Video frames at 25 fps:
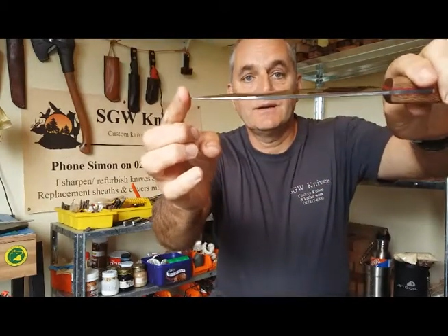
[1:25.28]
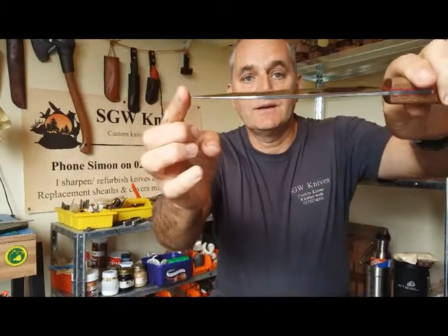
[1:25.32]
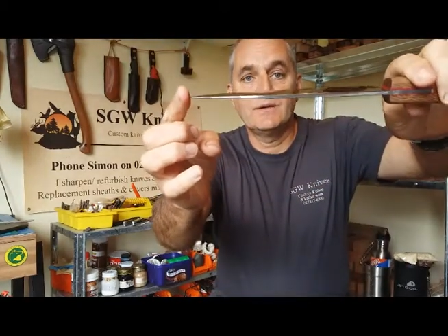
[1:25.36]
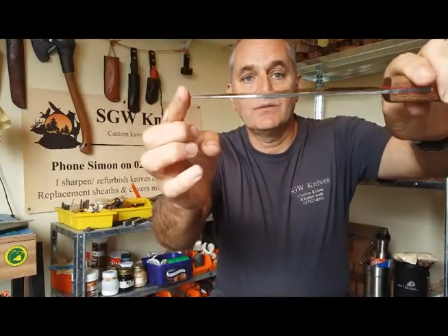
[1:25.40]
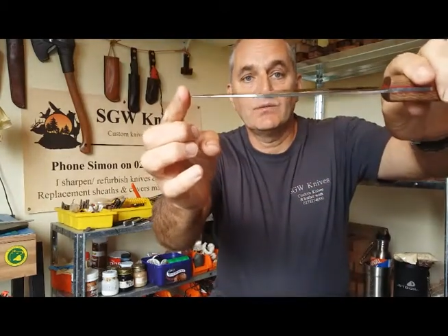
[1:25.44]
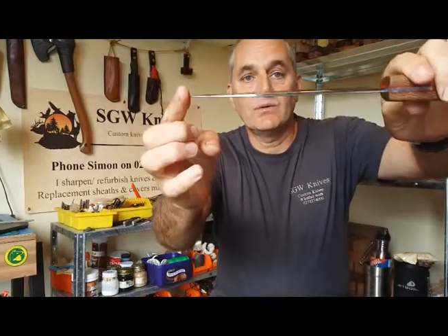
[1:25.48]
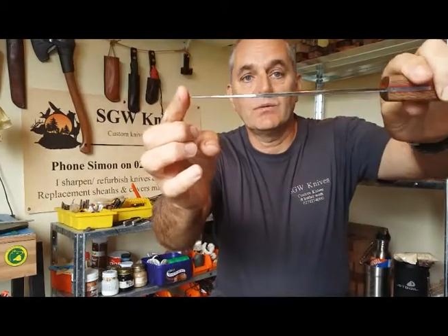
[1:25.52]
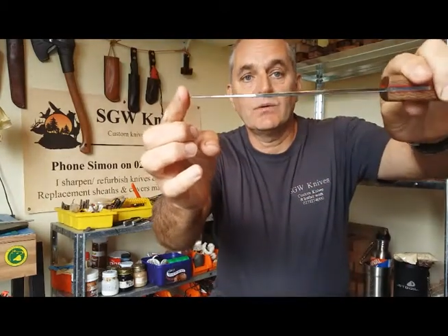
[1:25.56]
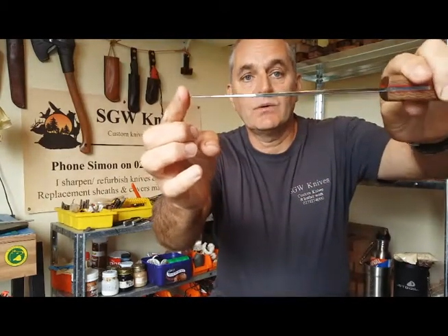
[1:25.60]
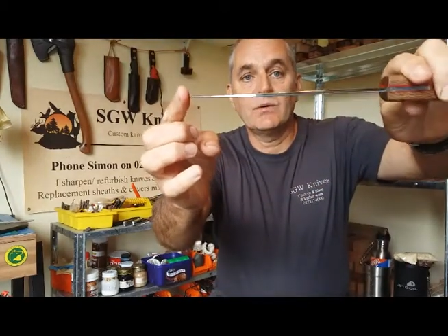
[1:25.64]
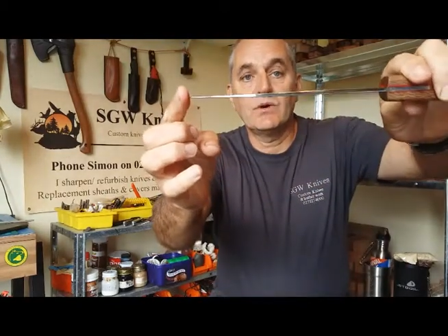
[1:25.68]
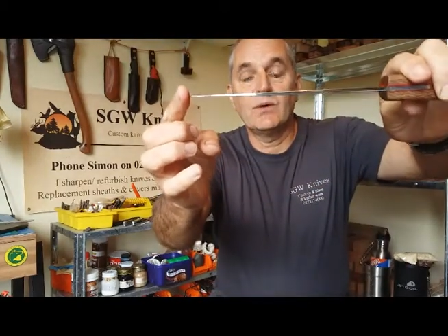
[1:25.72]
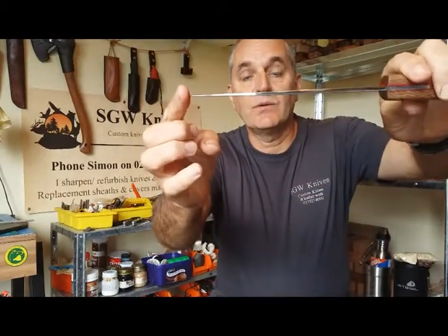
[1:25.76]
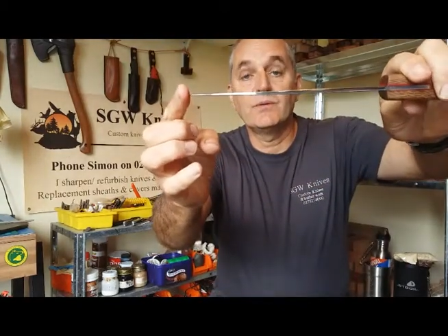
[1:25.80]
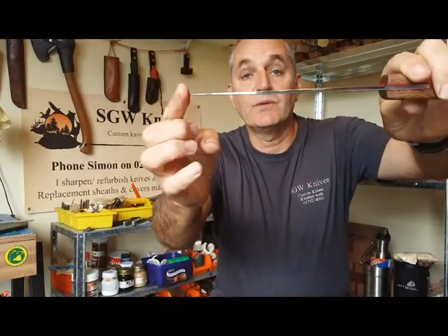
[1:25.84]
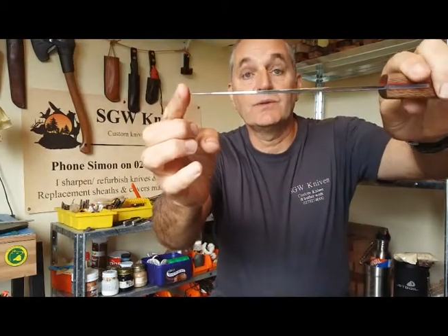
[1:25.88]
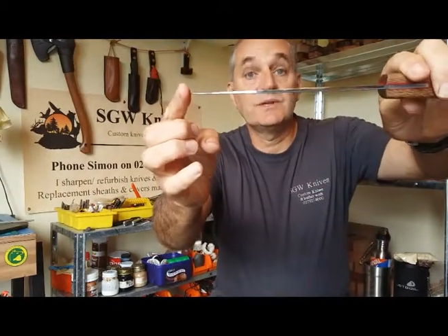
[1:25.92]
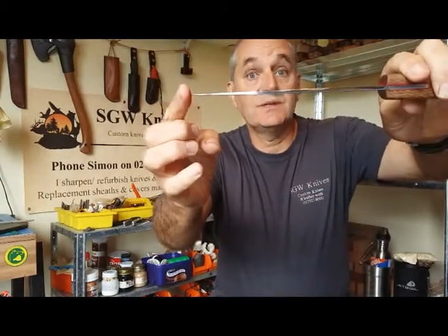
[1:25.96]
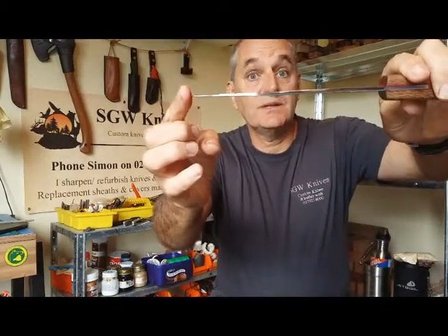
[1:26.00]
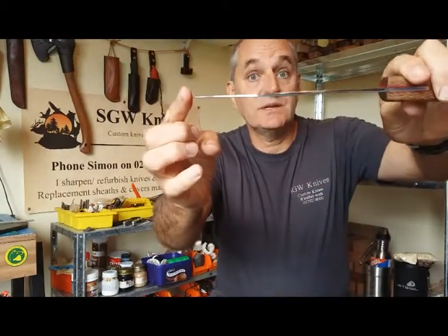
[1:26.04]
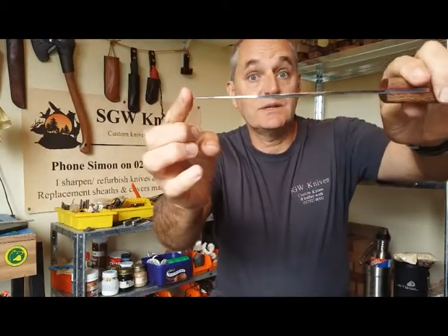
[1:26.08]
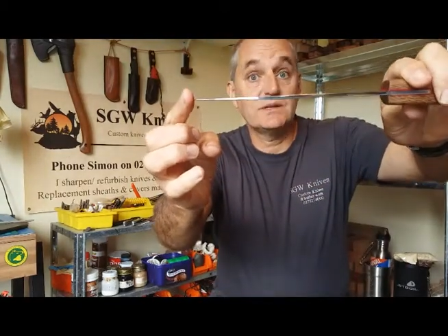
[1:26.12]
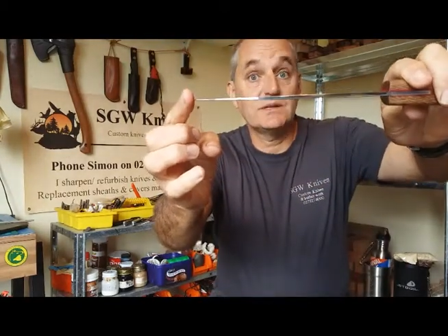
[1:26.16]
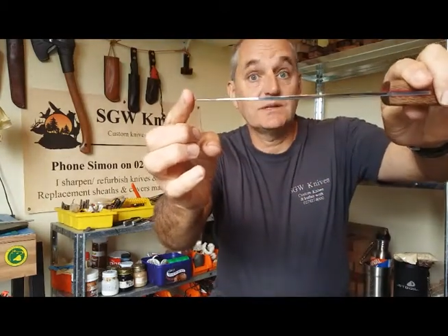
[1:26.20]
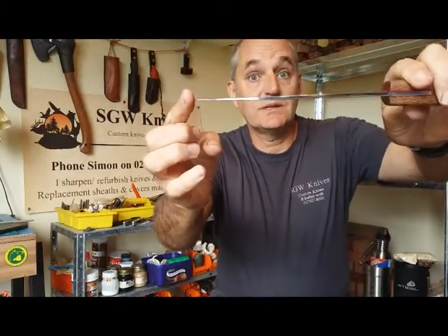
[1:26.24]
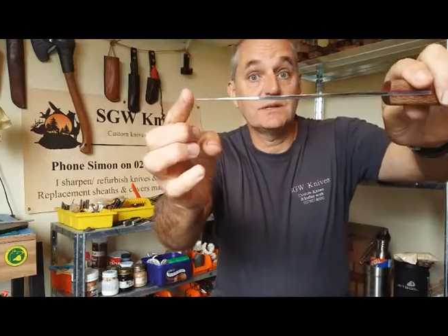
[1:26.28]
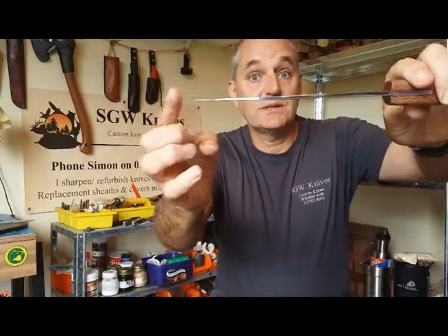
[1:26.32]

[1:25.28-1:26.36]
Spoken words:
what we'll call the distal